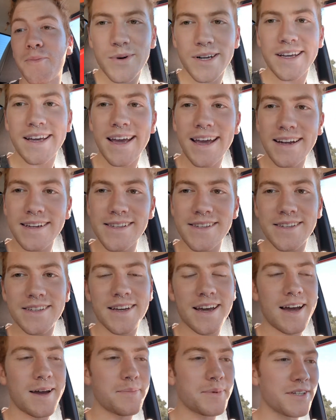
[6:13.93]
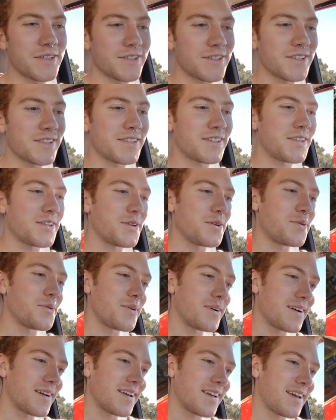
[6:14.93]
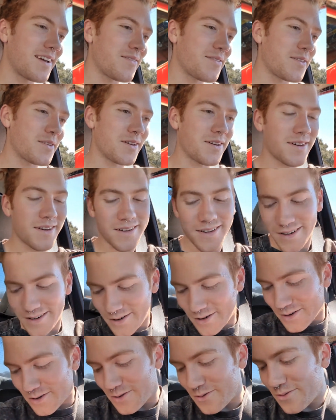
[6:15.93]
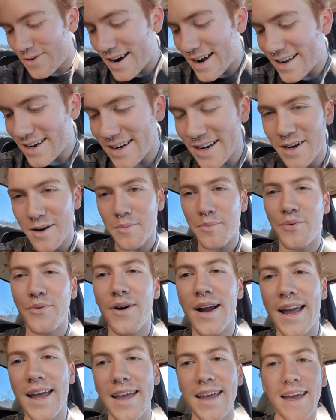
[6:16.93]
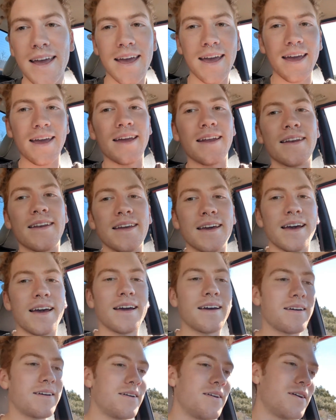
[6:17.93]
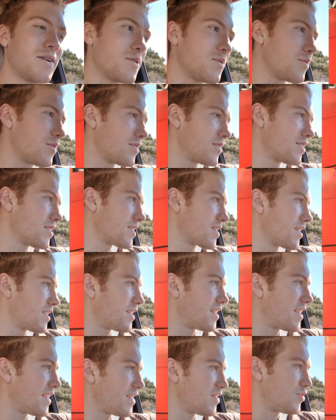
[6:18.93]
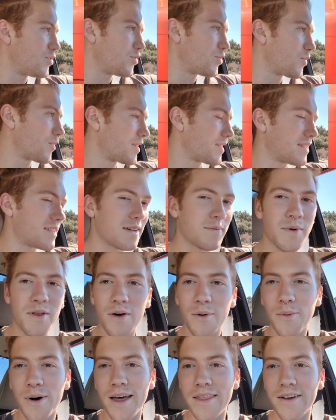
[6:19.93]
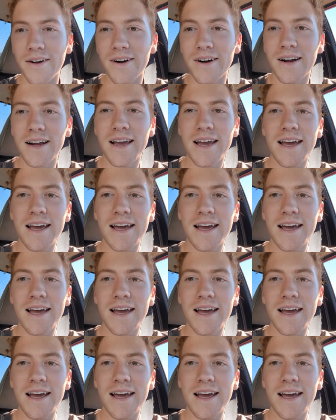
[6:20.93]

went ahead and stopped just to give the Greta a break, and we're just gonna enjoy some of the weather.